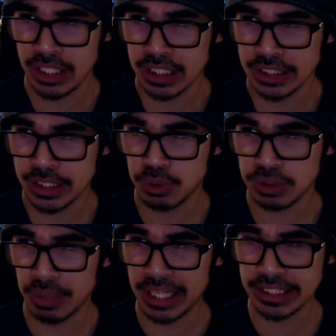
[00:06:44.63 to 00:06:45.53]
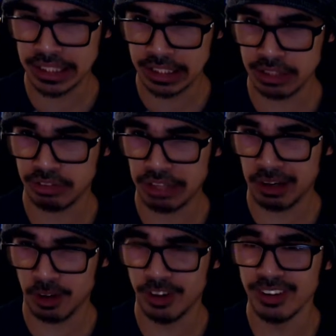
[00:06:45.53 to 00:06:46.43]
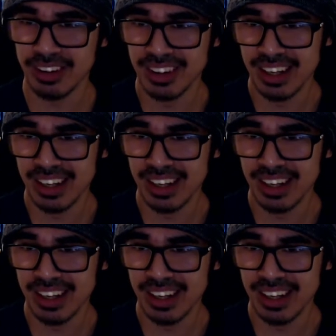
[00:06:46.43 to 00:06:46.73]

she was basically feral,